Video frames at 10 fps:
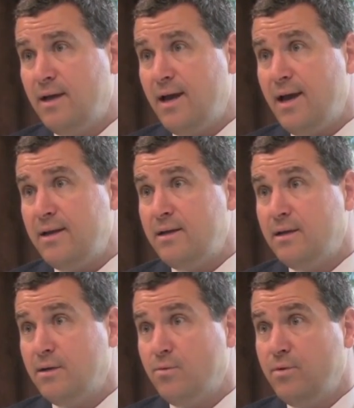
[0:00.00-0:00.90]
And
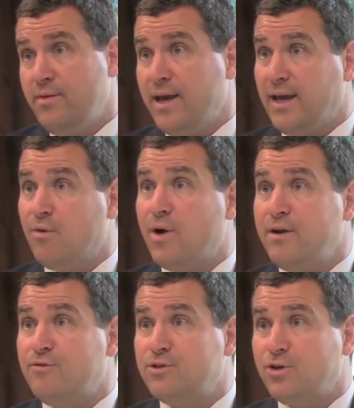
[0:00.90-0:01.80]
we then get ready
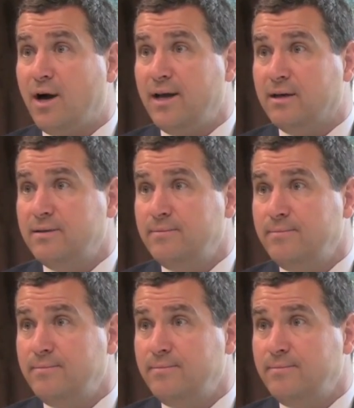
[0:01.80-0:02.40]
for trial.